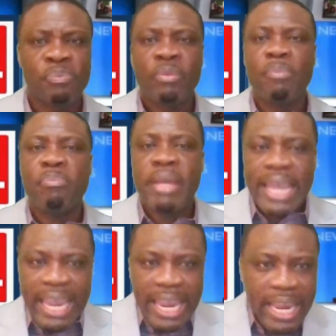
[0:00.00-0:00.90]
make
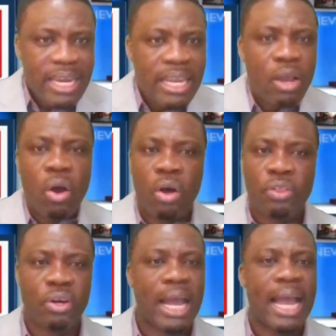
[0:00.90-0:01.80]
any
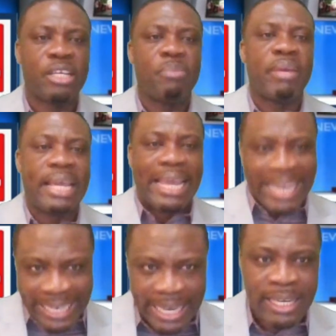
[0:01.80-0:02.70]
other argument
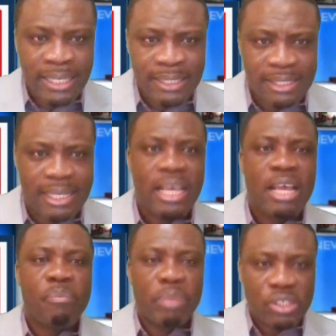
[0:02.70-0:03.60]
against
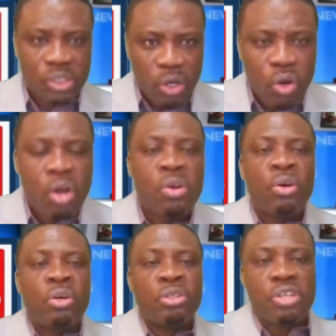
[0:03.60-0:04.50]
Mr.
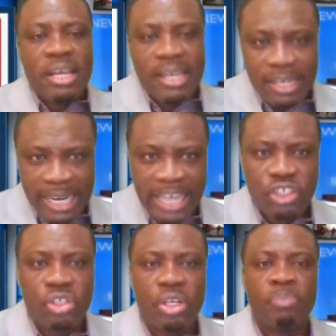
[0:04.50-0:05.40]
Gonglo's
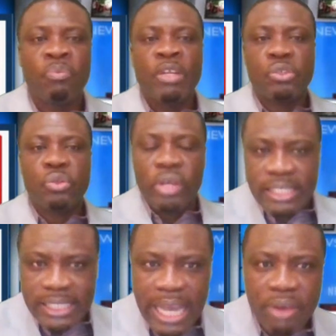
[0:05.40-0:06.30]
connection to his
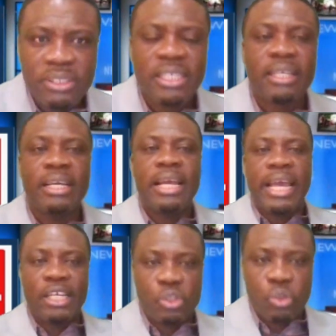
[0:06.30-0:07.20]
county
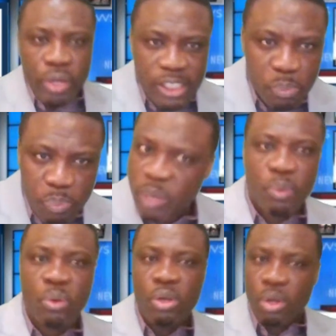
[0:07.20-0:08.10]
and to his
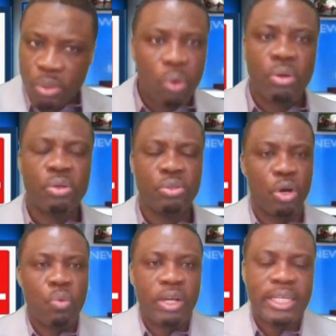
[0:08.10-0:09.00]
people. No
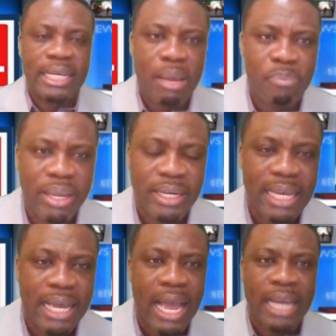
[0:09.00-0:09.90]
one cannot make
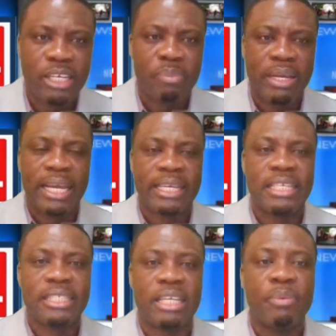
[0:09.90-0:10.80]
that argument
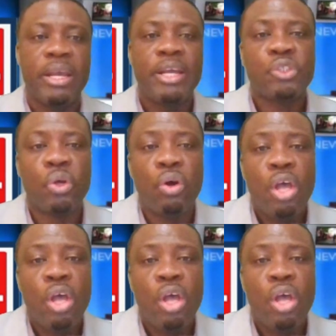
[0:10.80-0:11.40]
against him. So